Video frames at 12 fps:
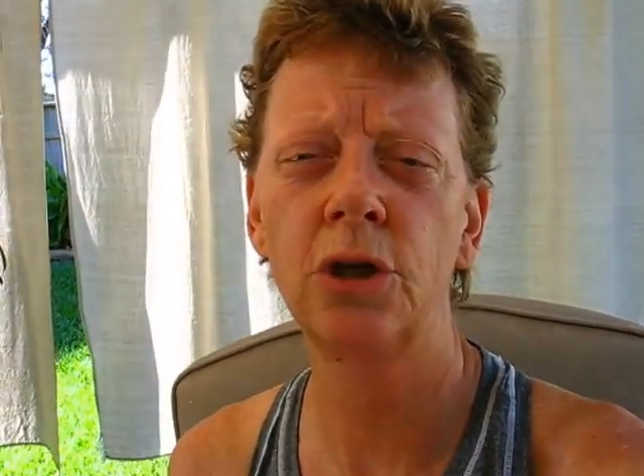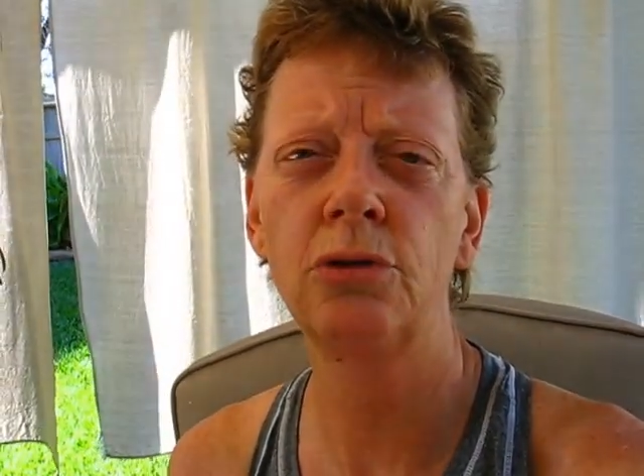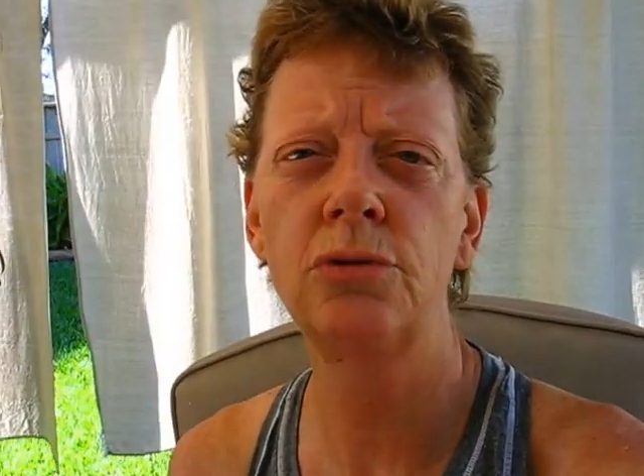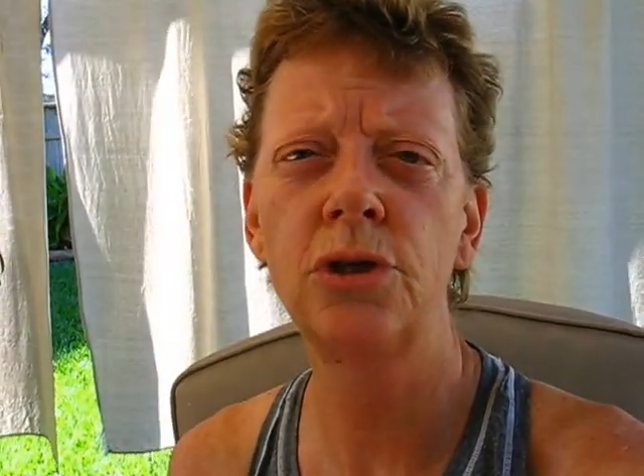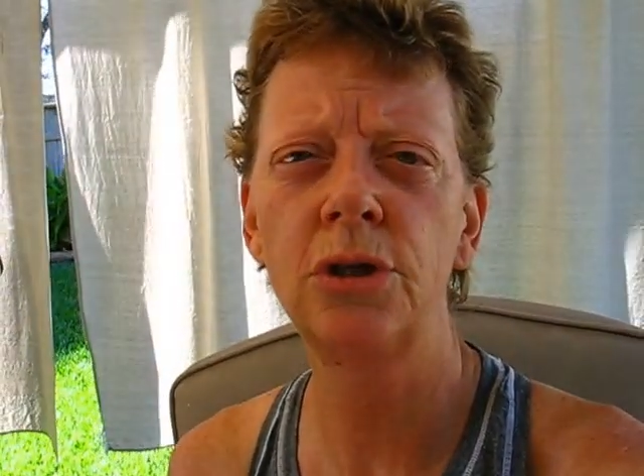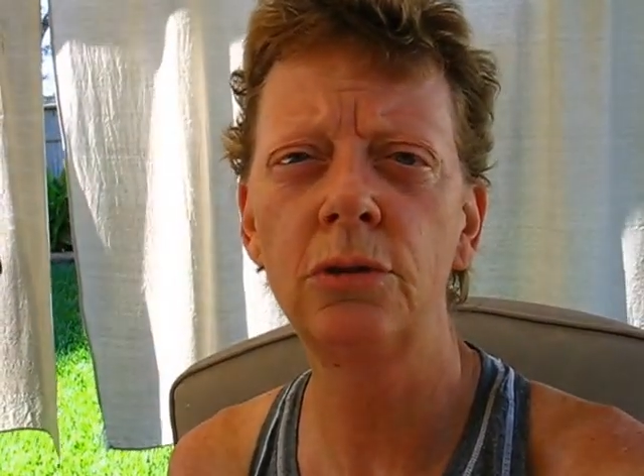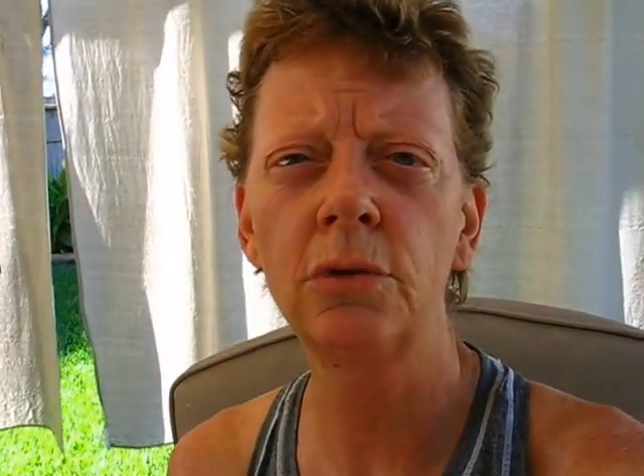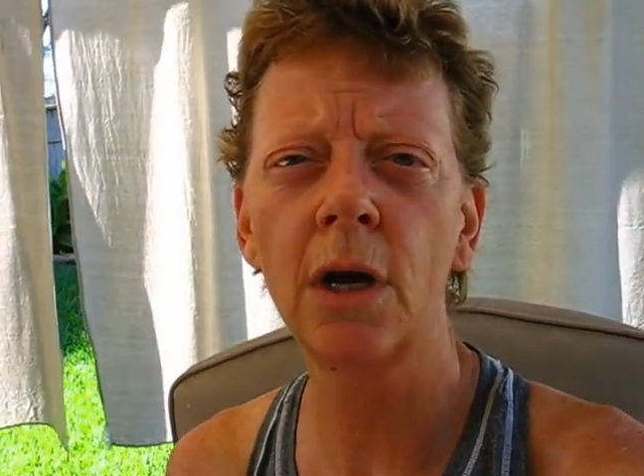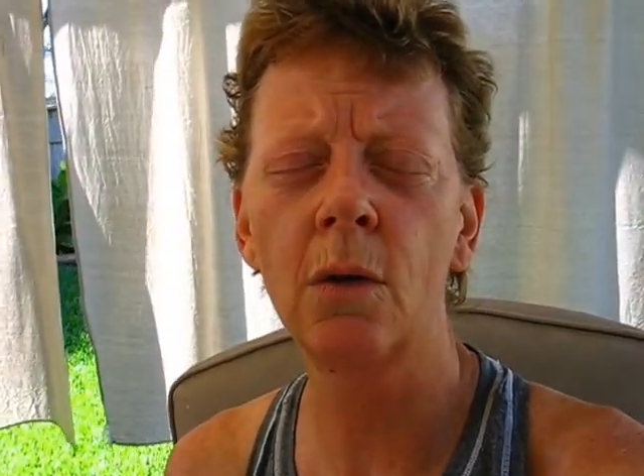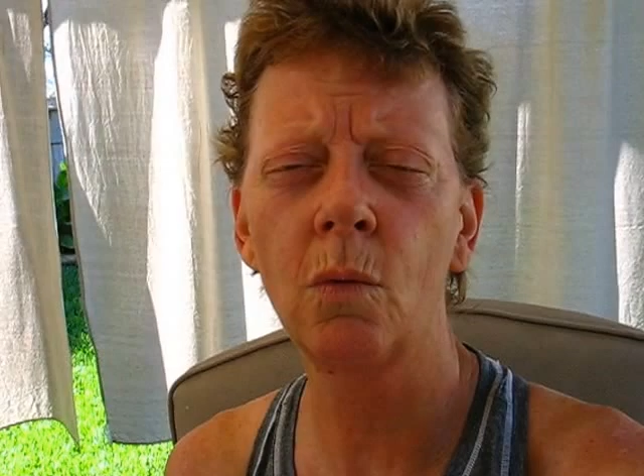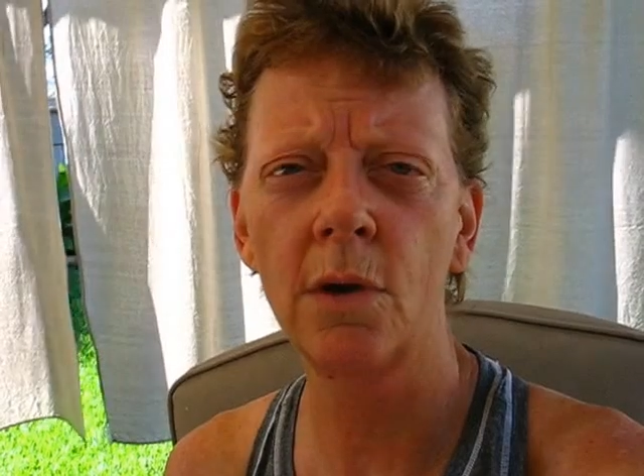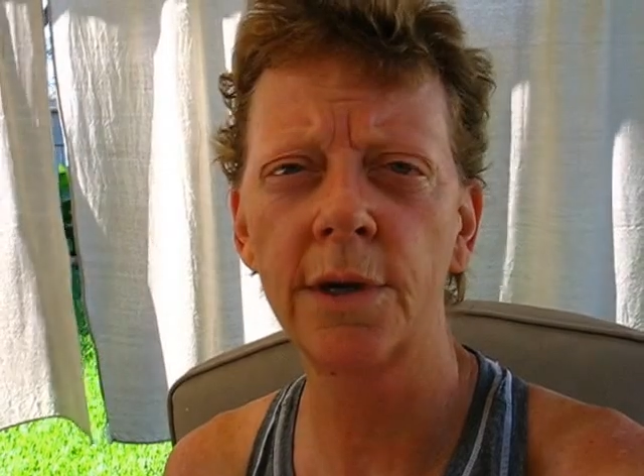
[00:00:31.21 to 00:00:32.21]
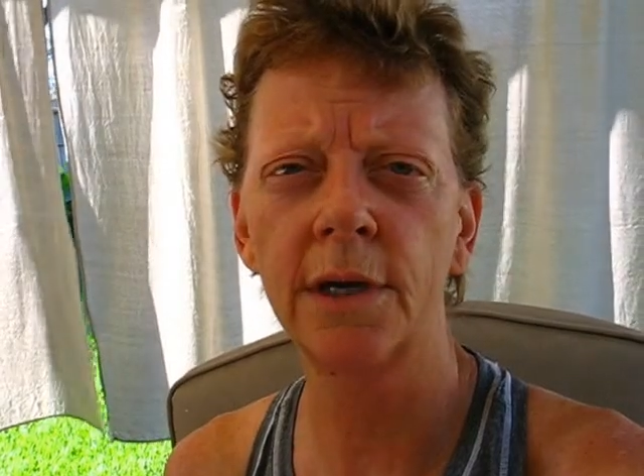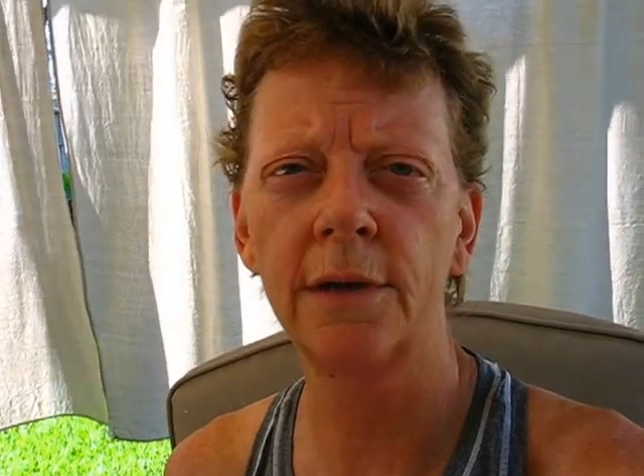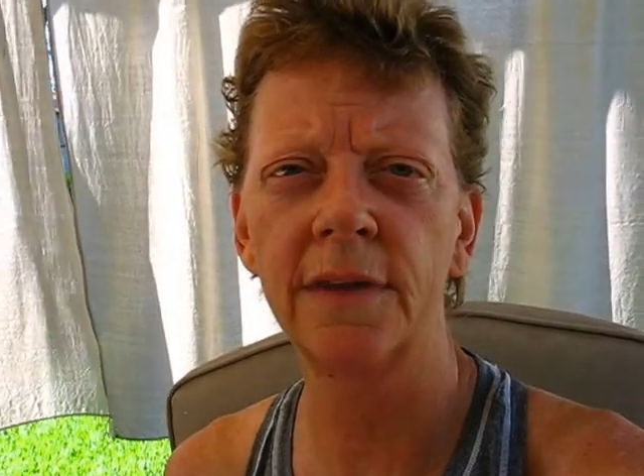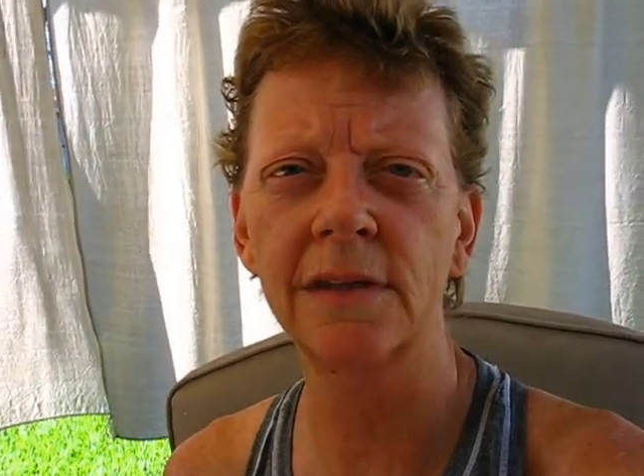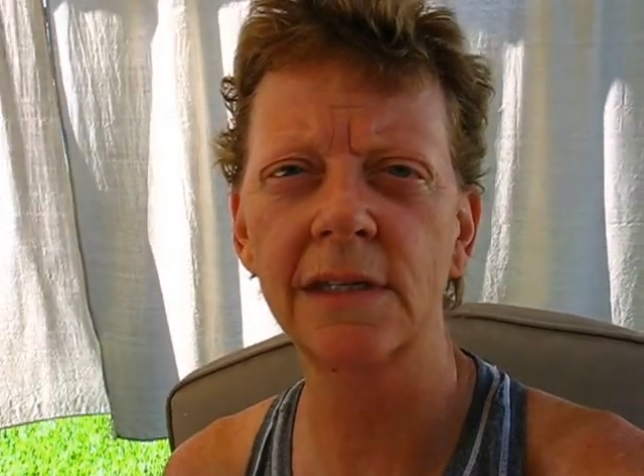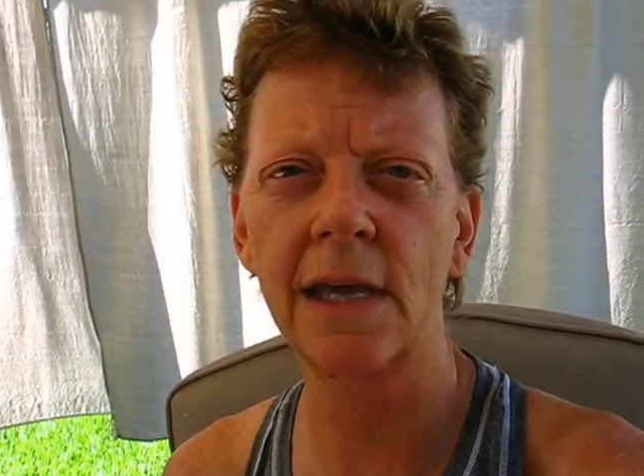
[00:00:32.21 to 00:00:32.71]
You do not want
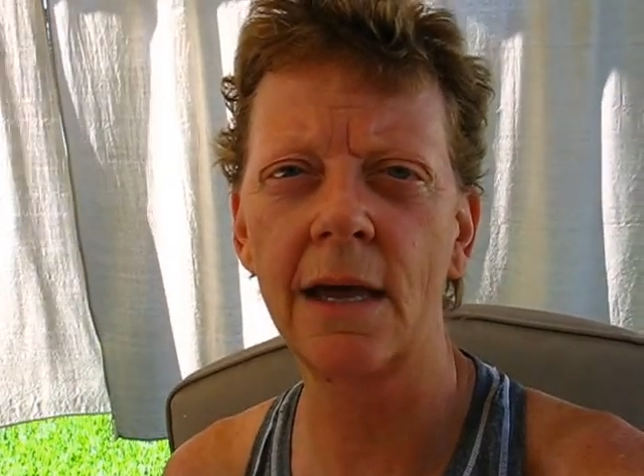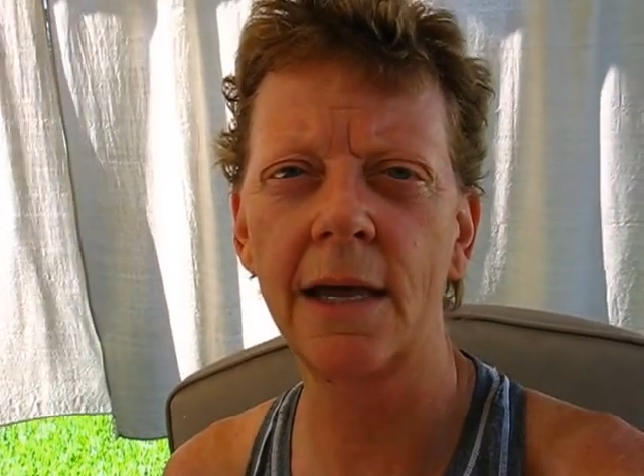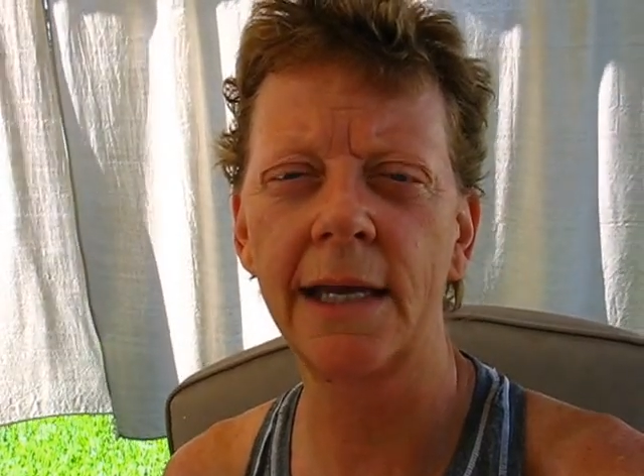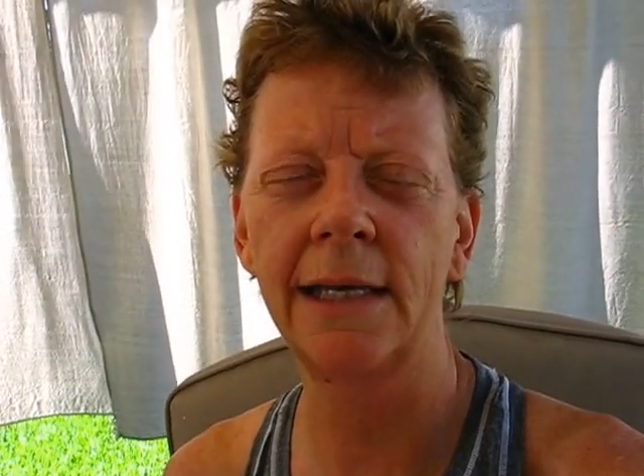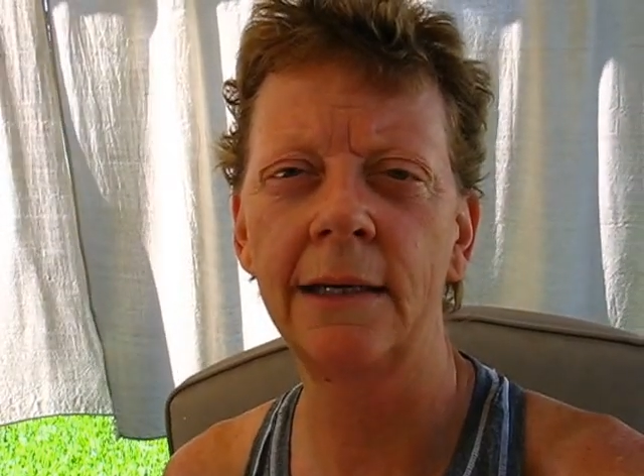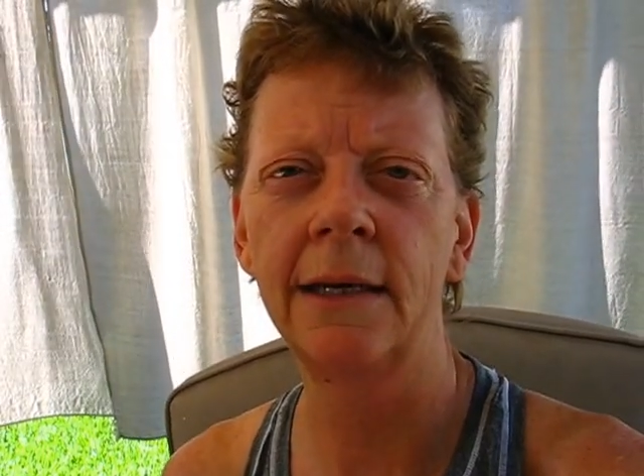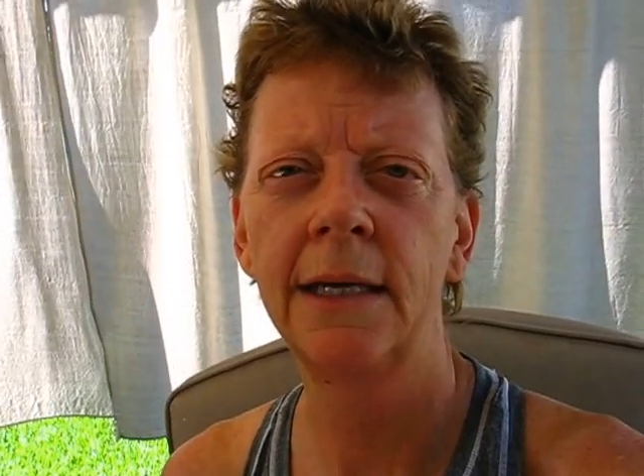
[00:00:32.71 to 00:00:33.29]
on the side